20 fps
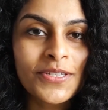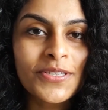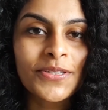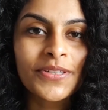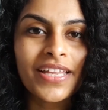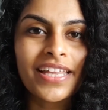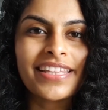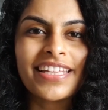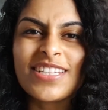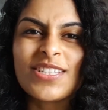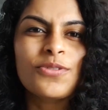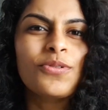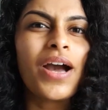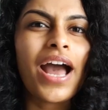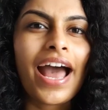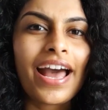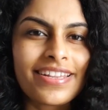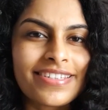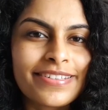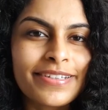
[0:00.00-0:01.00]
so that there's no
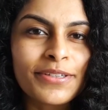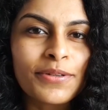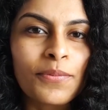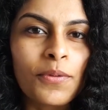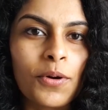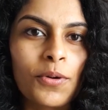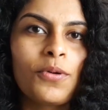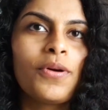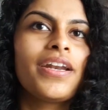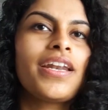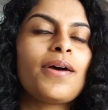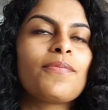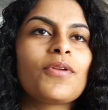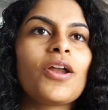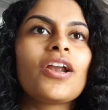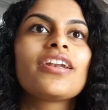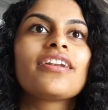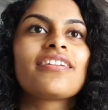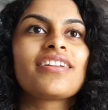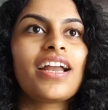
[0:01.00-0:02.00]
hassle tomorrow and I'm
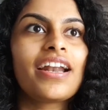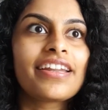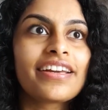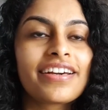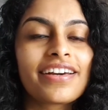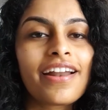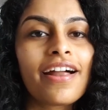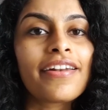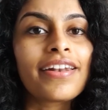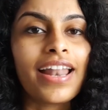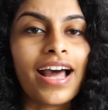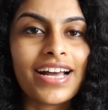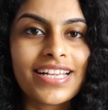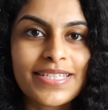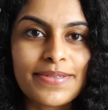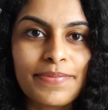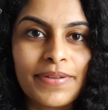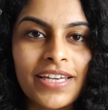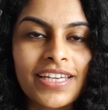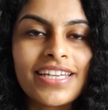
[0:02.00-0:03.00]
not running around
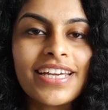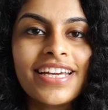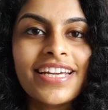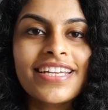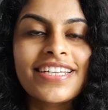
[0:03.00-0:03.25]
last minute